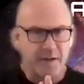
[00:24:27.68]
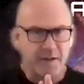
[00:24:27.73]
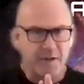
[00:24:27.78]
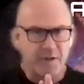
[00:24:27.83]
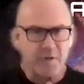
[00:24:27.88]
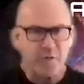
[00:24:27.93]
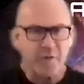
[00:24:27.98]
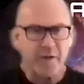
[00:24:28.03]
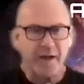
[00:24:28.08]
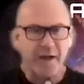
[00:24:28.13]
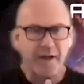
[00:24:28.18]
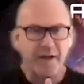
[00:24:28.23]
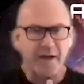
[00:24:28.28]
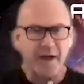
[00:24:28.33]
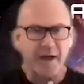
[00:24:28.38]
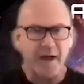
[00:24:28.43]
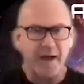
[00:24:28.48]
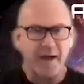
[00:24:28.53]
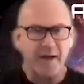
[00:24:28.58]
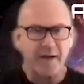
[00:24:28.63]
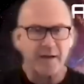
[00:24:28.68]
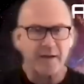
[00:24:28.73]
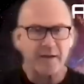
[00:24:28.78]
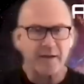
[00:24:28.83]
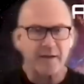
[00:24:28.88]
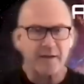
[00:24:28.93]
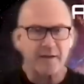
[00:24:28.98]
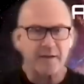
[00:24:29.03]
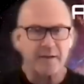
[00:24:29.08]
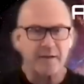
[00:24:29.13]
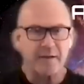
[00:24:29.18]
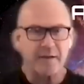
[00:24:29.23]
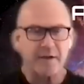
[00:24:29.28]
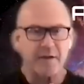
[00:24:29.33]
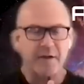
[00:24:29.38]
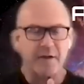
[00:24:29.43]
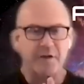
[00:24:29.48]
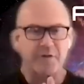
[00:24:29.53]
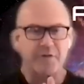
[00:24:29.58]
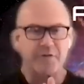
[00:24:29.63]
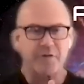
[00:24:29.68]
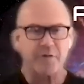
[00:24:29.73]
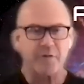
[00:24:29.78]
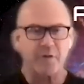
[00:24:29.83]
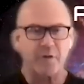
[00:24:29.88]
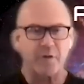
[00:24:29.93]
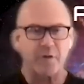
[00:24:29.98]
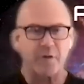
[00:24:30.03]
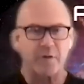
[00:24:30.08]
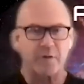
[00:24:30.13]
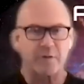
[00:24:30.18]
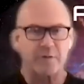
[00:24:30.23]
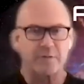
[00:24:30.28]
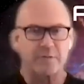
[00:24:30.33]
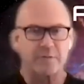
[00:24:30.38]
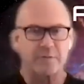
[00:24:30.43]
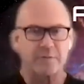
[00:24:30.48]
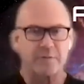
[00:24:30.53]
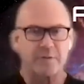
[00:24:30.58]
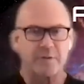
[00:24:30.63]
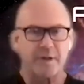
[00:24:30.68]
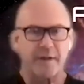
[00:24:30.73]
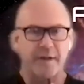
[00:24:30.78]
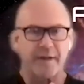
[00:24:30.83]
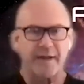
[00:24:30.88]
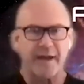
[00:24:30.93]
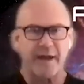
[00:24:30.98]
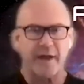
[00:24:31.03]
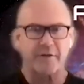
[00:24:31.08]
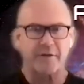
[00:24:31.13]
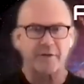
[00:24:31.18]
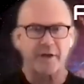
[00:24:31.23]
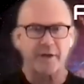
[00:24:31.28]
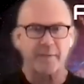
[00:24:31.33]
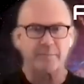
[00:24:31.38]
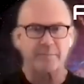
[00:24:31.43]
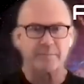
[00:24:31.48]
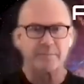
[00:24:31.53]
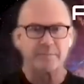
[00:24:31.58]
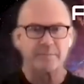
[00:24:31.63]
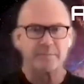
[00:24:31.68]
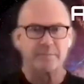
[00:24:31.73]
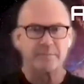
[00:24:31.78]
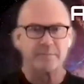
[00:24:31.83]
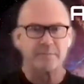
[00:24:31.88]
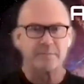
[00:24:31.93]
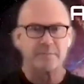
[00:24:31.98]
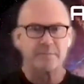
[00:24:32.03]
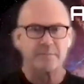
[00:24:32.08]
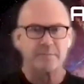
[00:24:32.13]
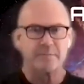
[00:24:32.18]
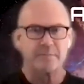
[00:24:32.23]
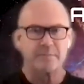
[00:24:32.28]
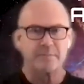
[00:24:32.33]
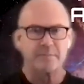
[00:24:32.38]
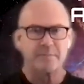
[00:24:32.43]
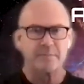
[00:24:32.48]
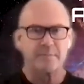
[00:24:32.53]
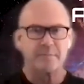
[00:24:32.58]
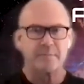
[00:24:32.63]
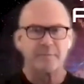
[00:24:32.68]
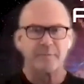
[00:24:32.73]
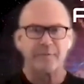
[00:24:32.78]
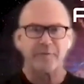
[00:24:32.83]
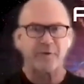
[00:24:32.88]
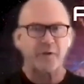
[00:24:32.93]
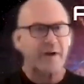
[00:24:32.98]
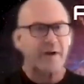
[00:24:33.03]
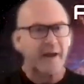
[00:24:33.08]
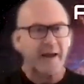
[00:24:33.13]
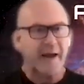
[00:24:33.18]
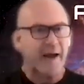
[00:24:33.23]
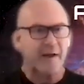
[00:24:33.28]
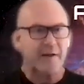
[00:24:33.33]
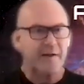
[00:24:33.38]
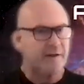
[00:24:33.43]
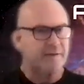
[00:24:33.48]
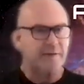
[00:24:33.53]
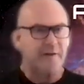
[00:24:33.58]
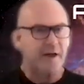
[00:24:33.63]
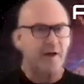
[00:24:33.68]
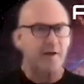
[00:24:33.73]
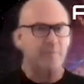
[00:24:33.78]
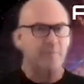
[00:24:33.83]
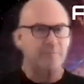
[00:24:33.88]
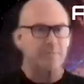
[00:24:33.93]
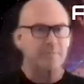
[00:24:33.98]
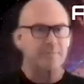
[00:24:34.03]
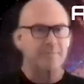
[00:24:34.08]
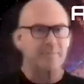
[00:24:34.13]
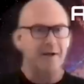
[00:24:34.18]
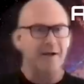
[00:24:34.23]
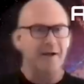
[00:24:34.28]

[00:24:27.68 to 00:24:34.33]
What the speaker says: you cannot control the outcome. Freaking out doesn't help.